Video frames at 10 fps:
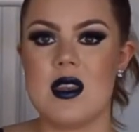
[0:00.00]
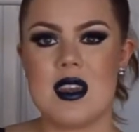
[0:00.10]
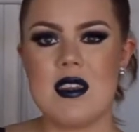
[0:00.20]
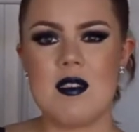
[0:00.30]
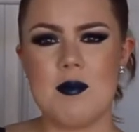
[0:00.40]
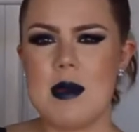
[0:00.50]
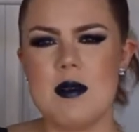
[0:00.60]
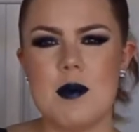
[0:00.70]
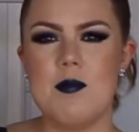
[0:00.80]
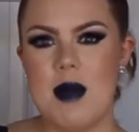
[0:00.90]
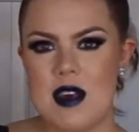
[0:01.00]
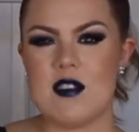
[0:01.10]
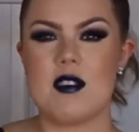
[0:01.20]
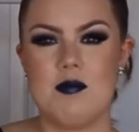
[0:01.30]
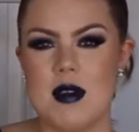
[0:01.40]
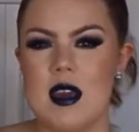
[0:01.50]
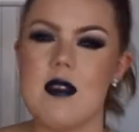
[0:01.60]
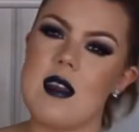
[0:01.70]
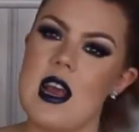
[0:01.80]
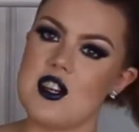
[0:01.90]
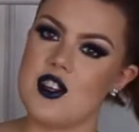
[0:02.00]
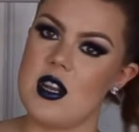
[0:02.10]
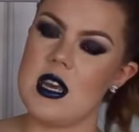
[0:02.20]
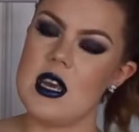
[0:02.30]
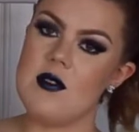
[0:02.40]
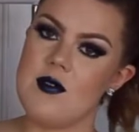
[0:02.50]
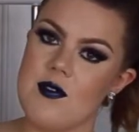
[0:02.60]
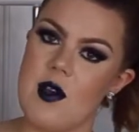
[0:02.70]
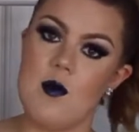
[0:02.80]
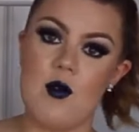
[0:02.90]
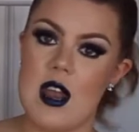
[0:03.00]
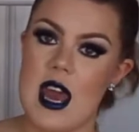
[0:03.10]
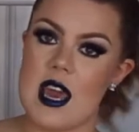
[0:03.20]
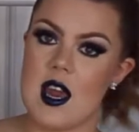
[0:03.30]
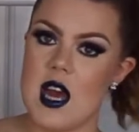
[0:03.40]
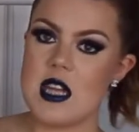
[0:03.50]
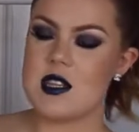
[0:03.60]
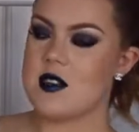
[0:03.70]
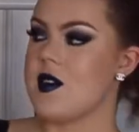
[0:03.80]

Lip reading: this is maybe the best piece actually from what I got.